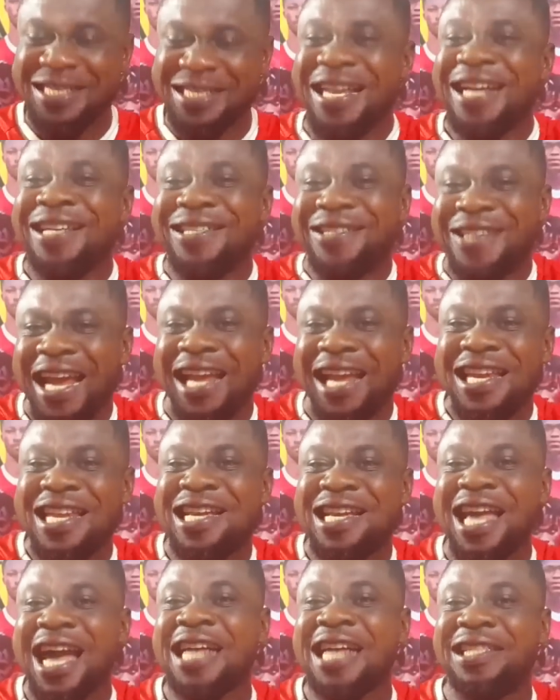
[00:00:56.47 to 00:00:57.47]
The
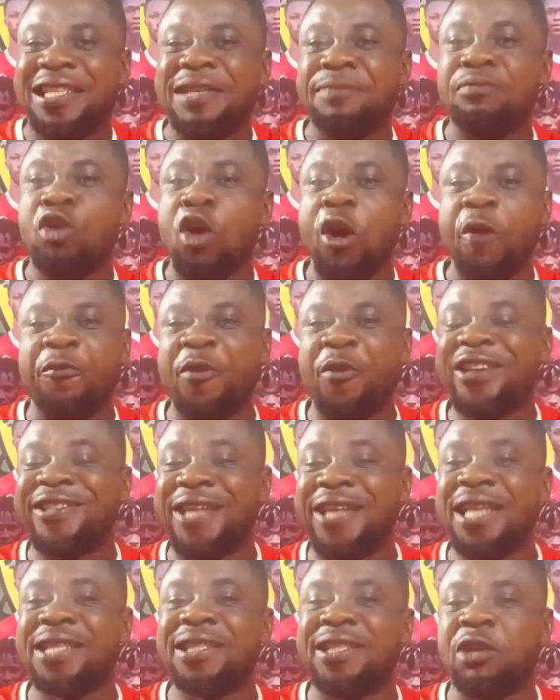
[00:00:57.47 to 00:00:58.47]
technical team of
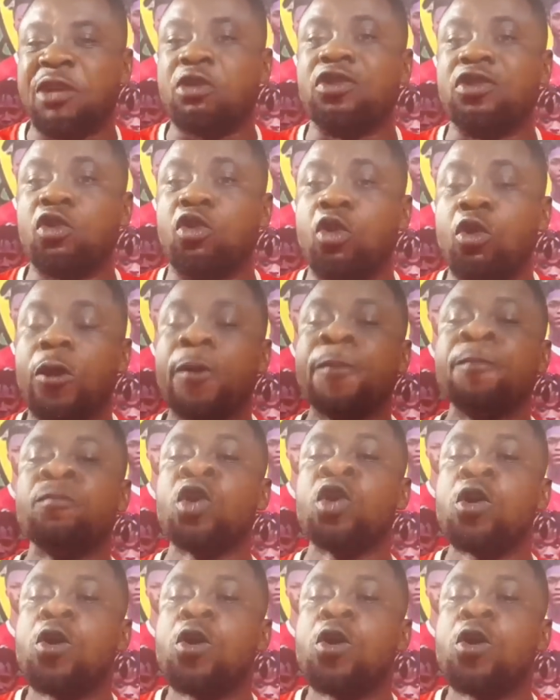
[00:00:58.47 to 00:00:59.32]
Asante Kotoko,